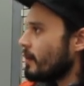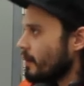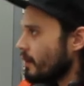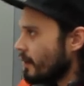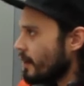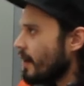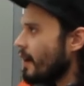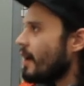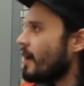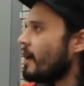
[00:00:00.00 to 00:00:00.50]

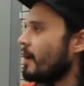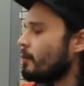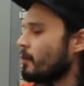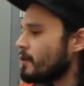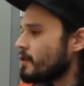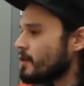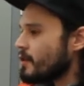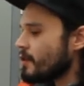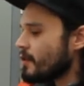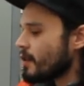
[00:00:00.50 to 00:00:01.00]
Yeah,
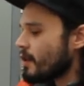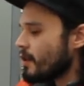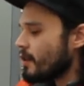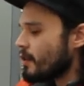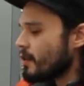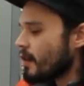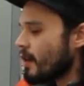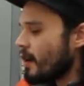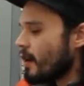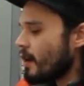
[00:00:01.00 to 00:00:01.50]
which is
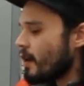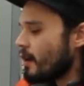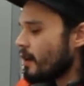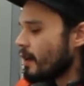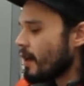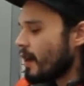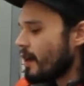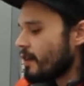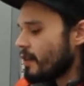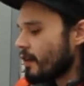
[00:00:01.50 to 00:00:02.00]
it's a
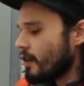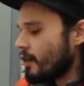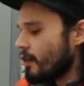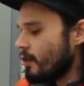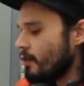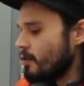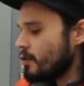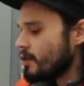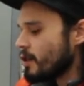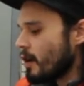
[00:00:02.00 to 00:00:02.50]

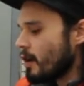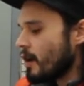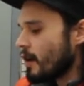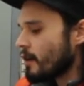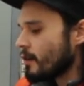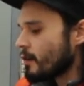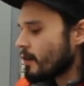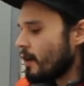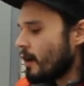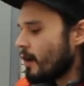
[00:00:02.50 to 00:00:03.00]
huge
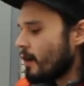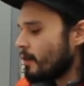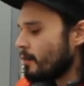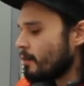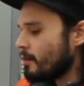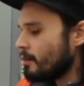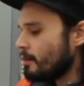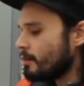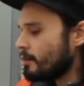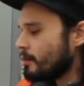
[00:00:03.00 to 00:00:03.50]

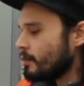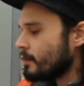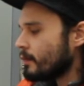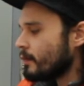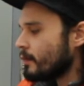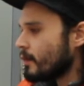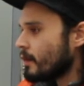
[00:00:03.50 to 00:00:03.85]
I'm